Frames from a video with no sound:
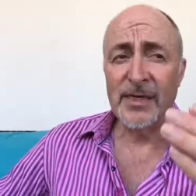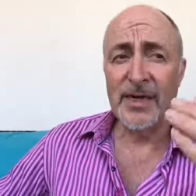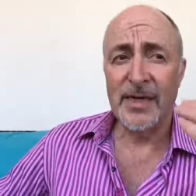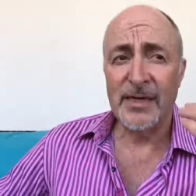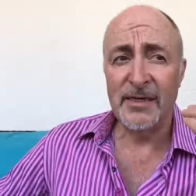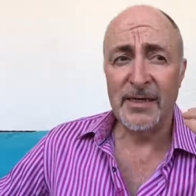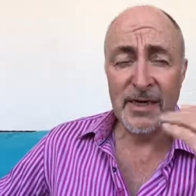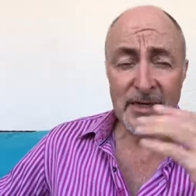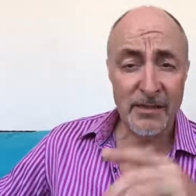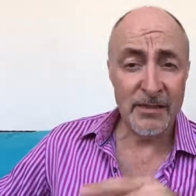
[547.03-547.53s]

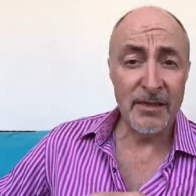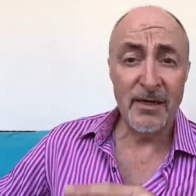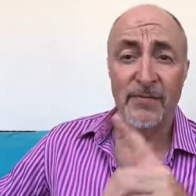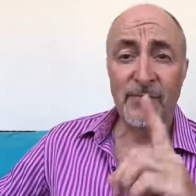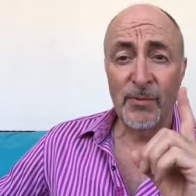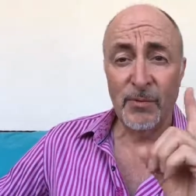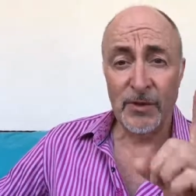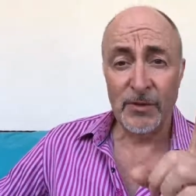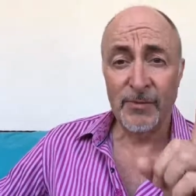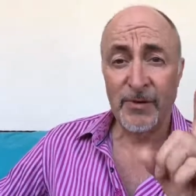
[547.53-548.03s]
And yesterday, if
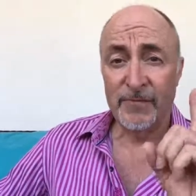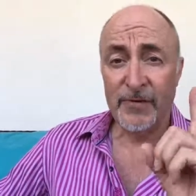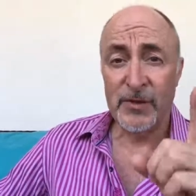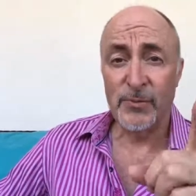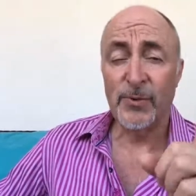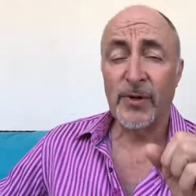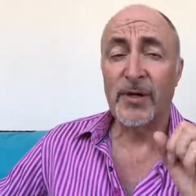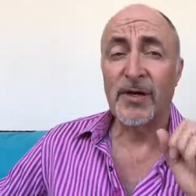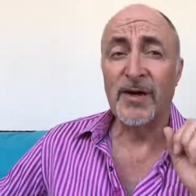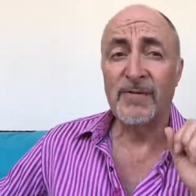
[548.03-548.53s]
you watched my
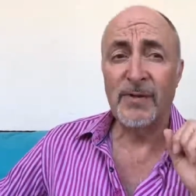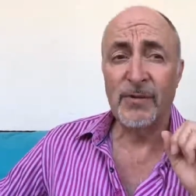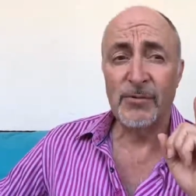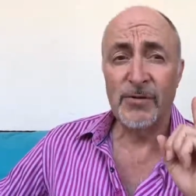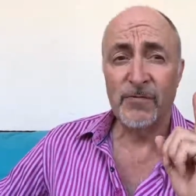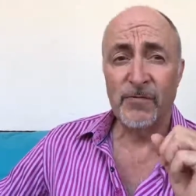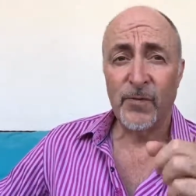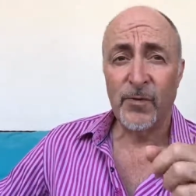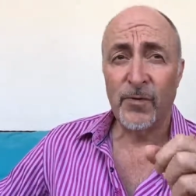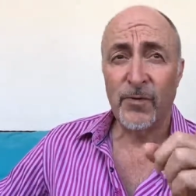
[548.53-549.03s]
Facebook Live, that
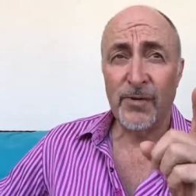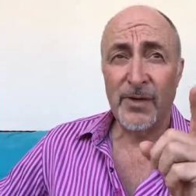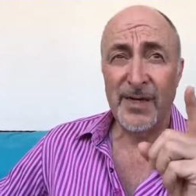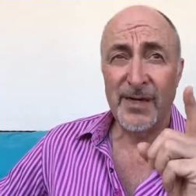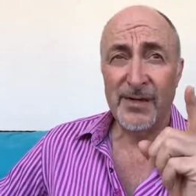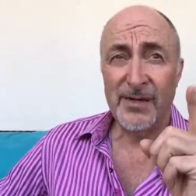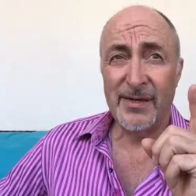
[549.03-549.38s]
was four